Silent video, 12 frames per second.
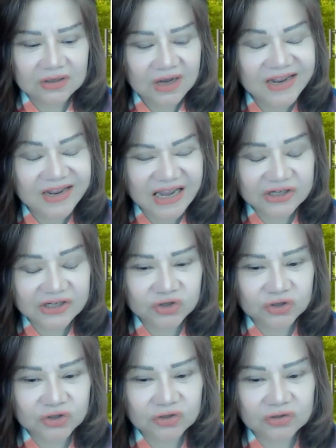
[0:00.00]
a
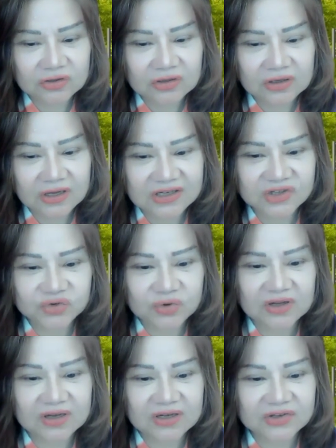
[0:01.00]
national as
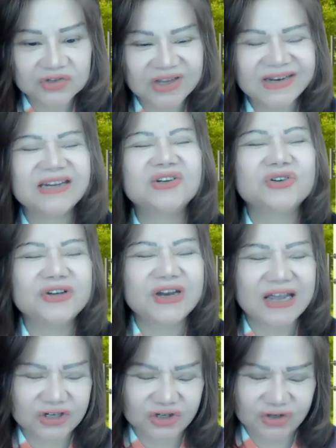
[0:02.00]
well as an
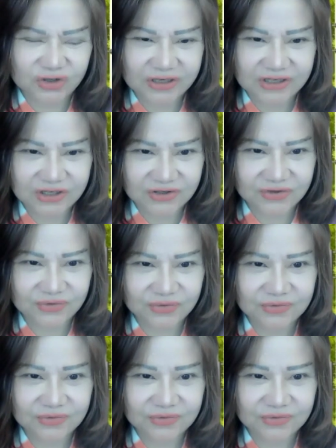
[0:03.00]
international issue.